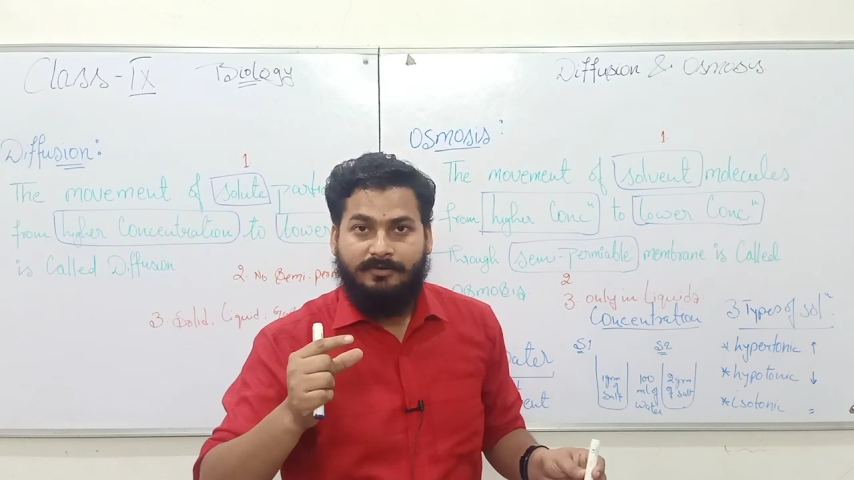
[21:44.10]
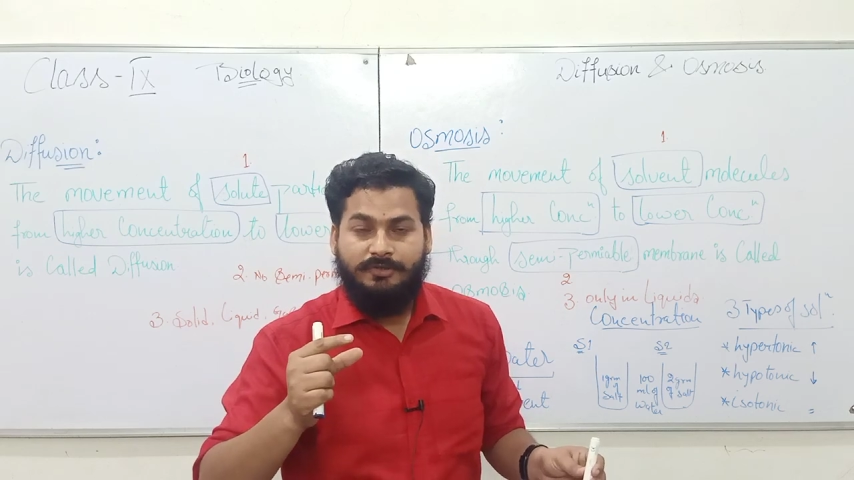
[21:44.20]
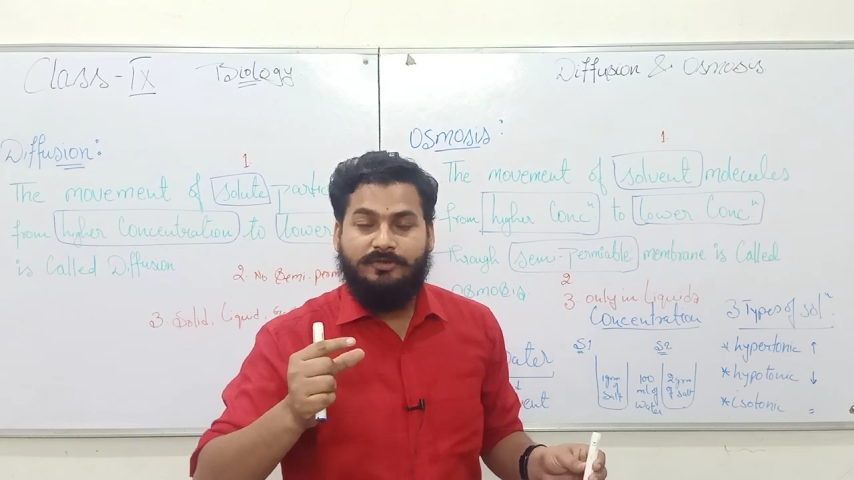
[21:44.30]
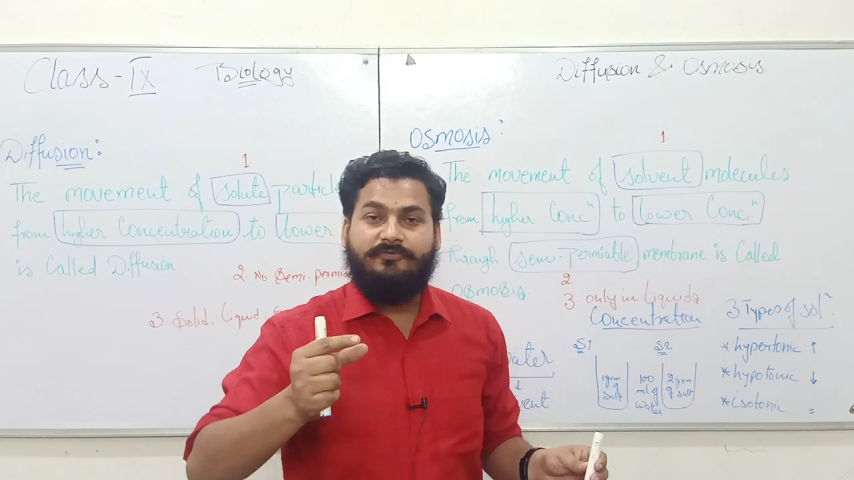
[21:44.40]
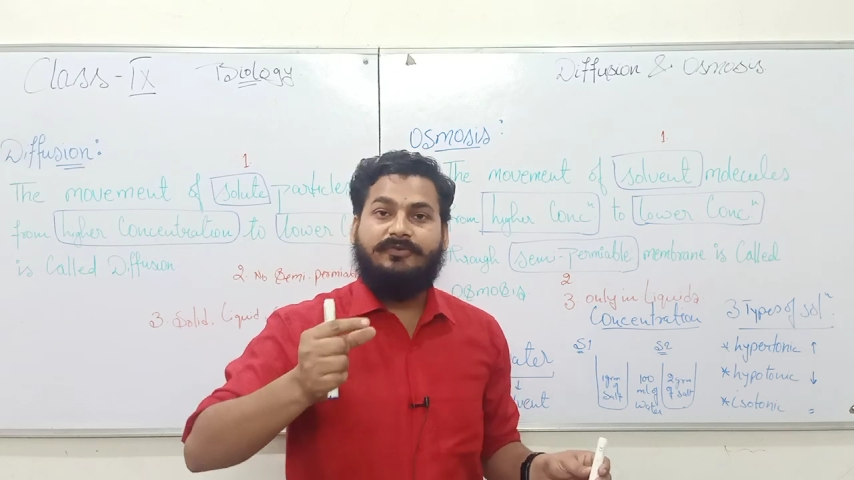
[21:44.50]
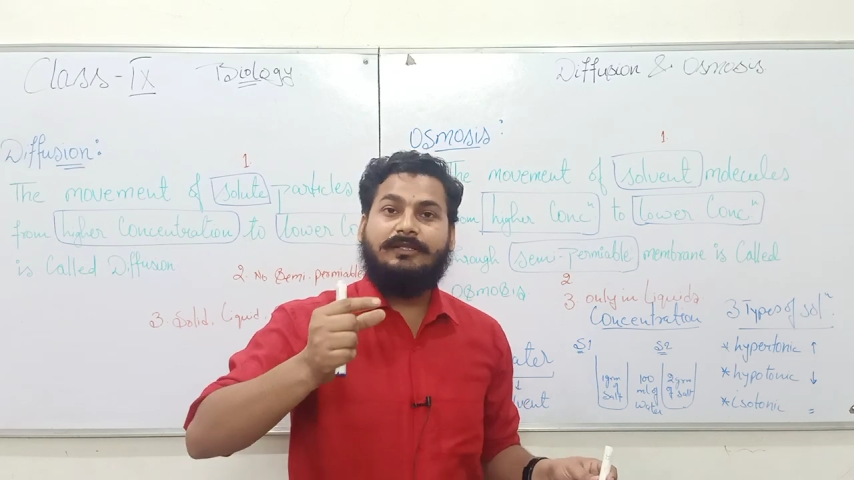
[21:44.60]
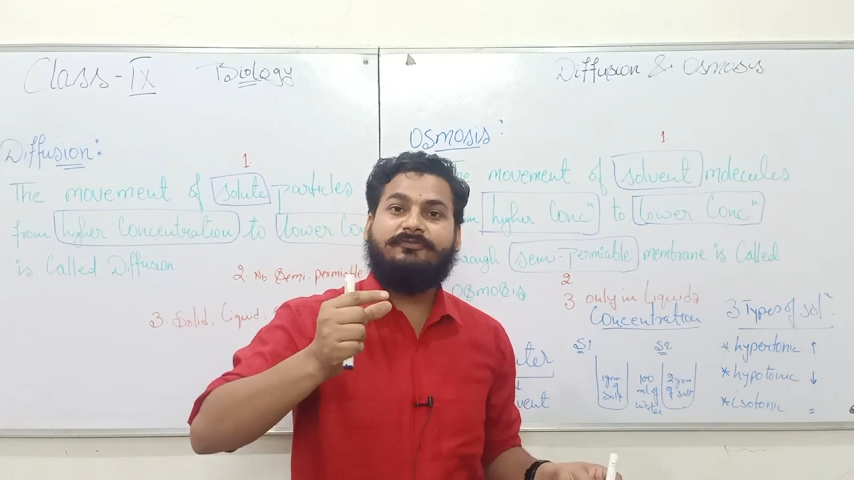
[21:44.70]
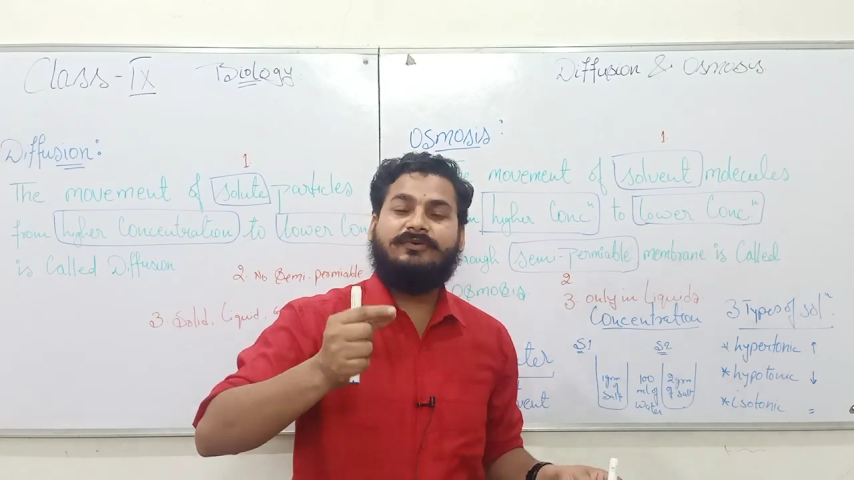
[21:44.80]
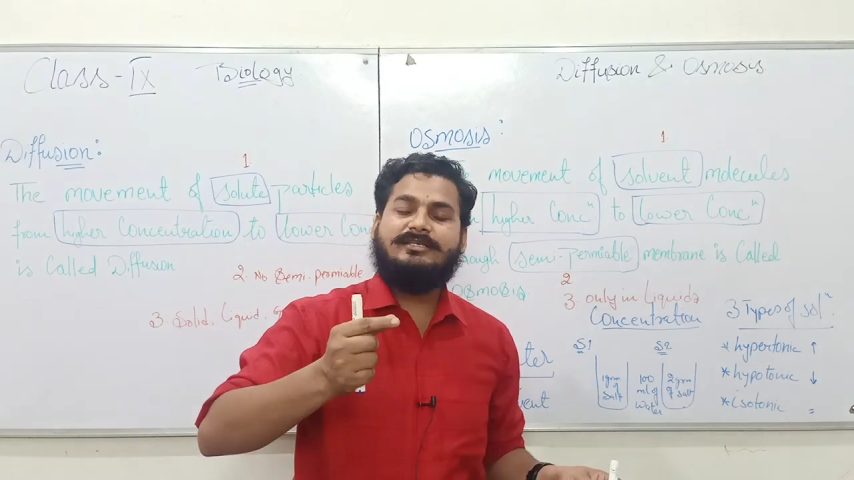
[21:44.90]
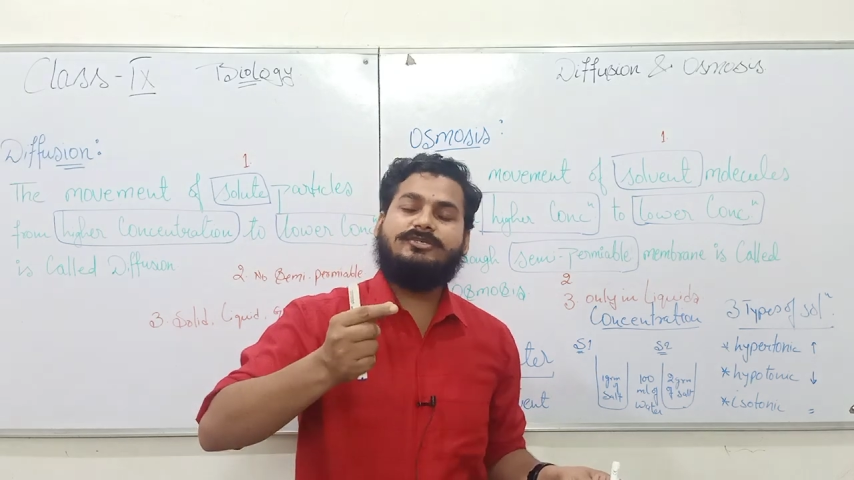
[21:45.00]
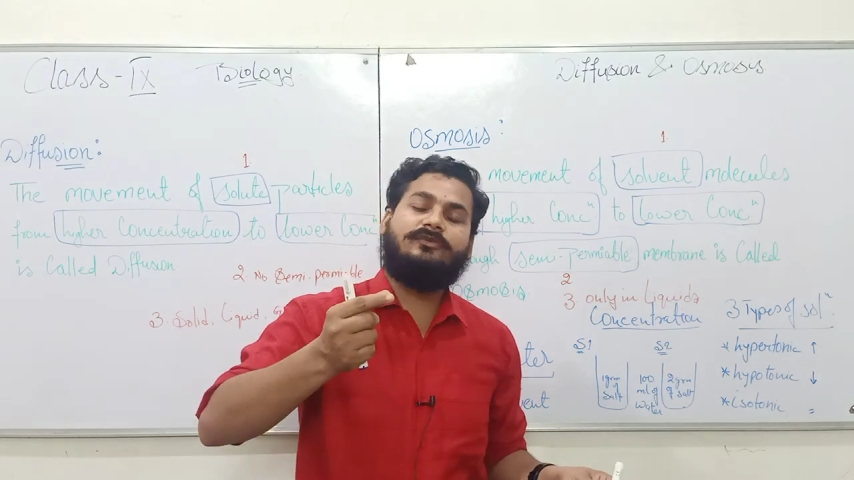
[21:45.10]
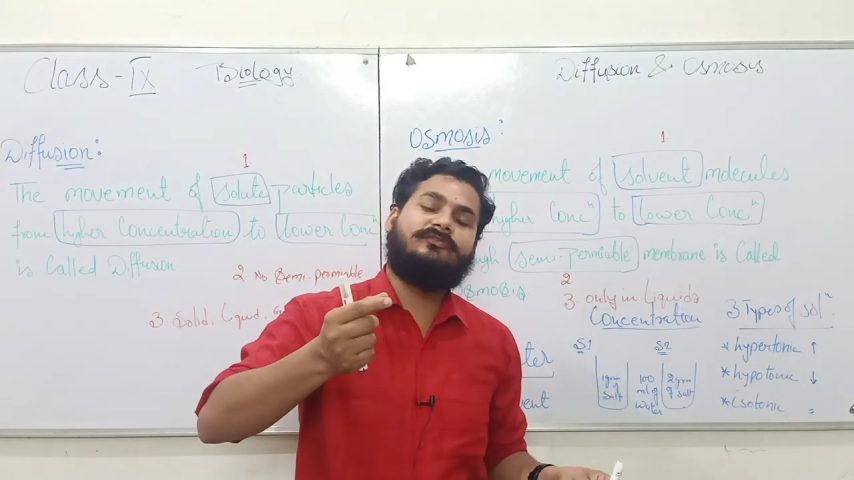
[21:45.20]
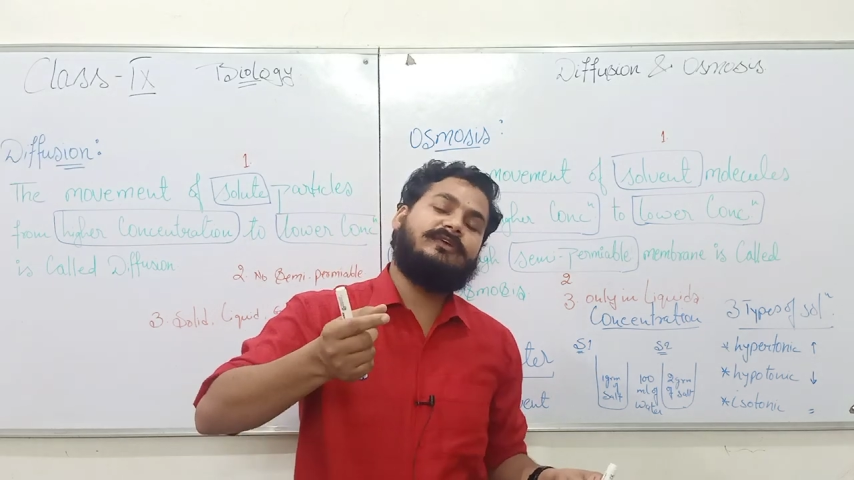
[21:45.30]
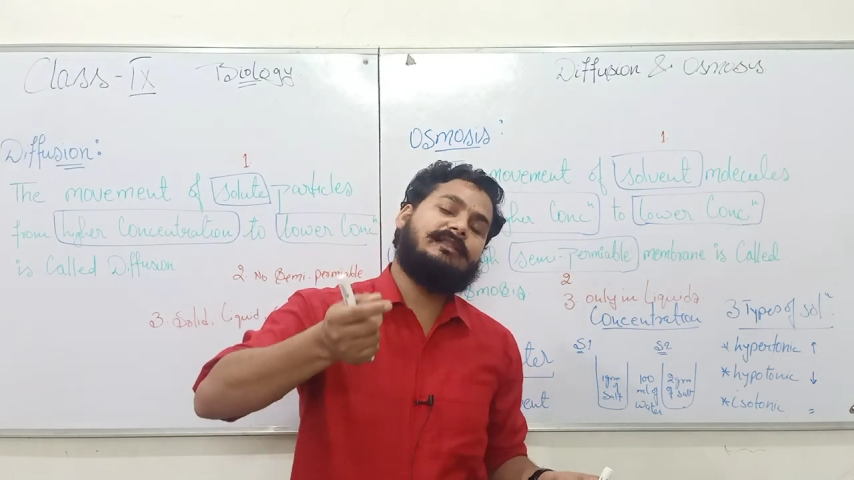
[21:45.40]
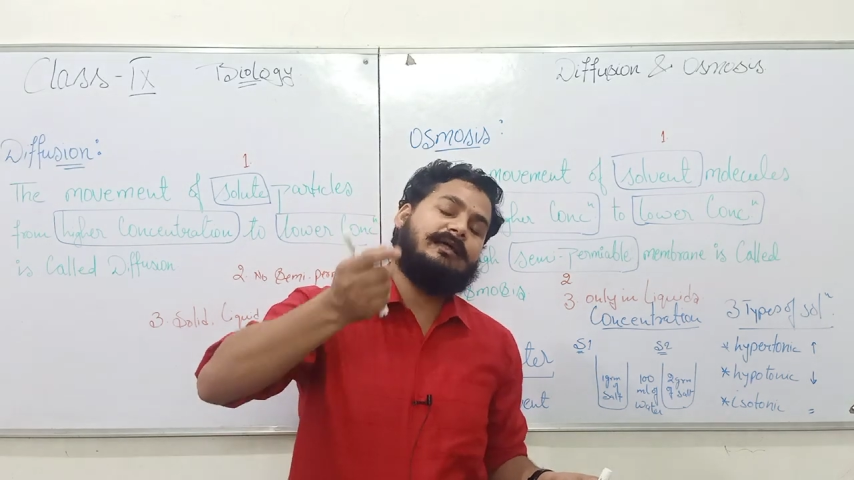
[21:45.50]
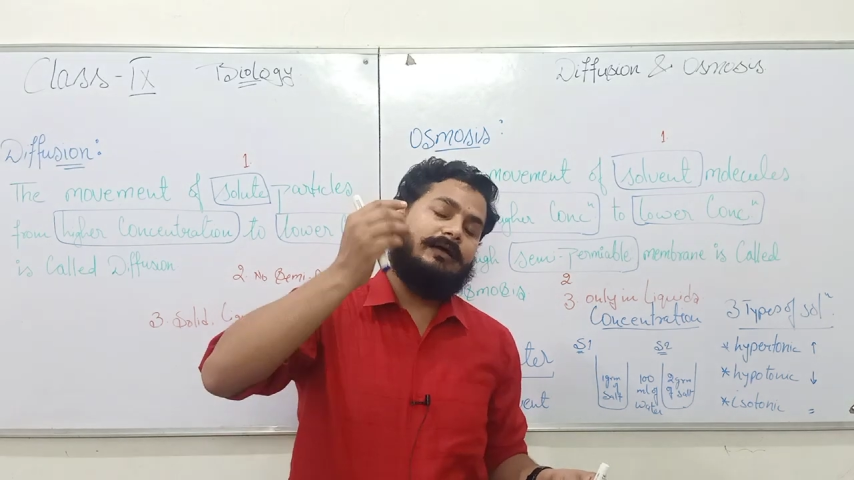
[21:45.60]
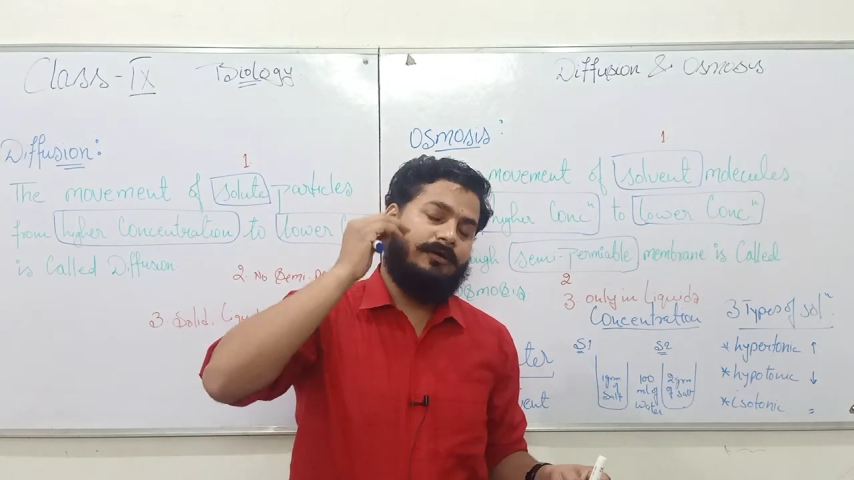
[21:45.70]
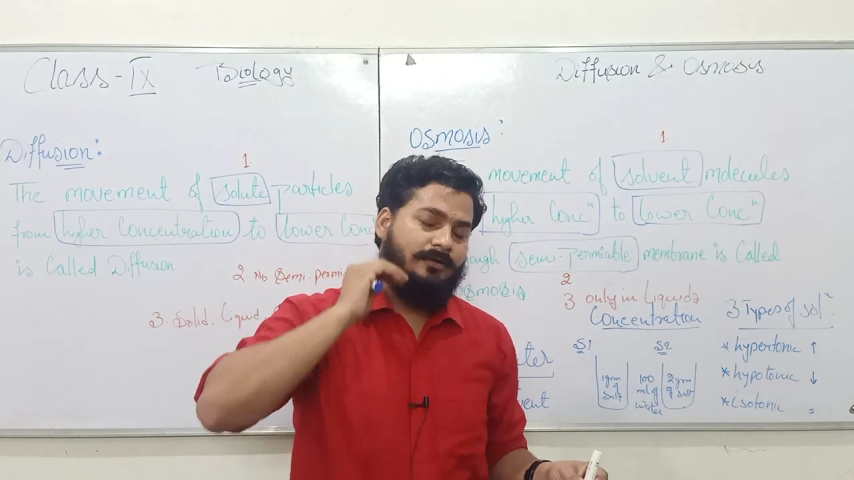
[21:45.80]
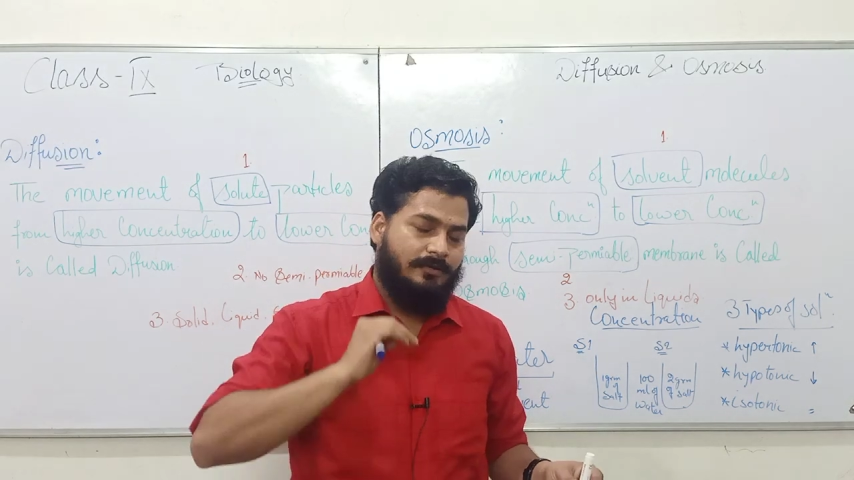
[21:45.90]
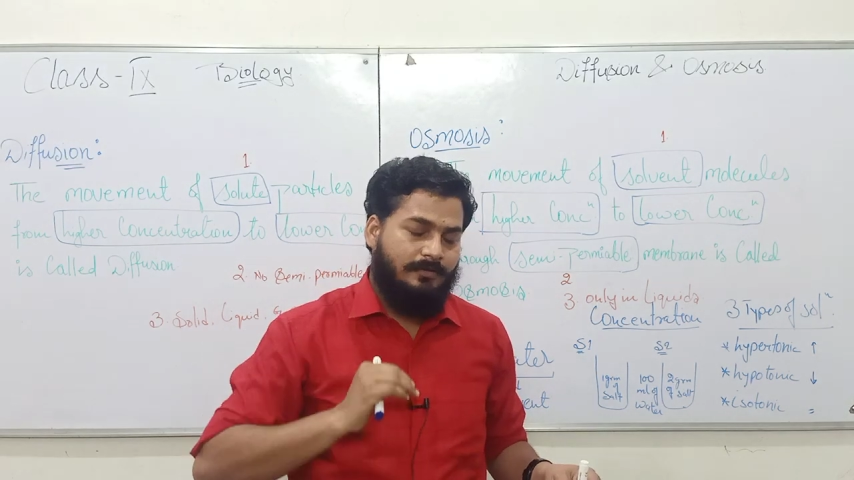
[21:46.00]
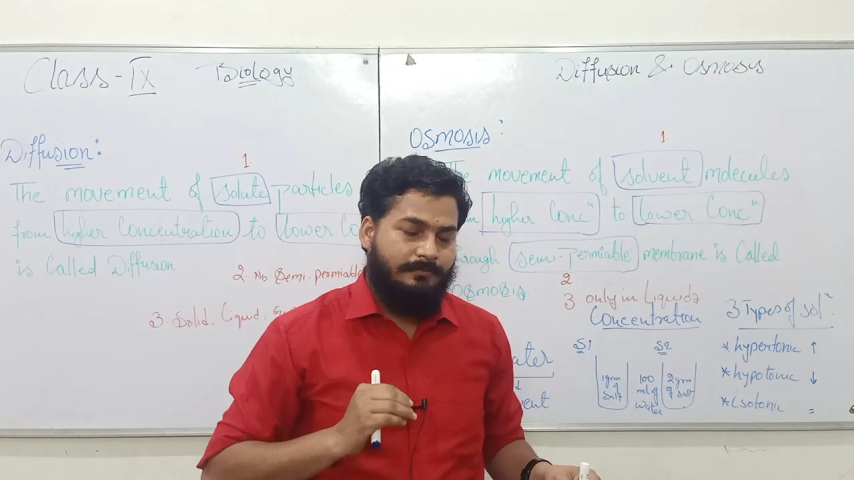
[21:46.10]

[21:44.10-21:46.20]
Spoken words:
you'll feel the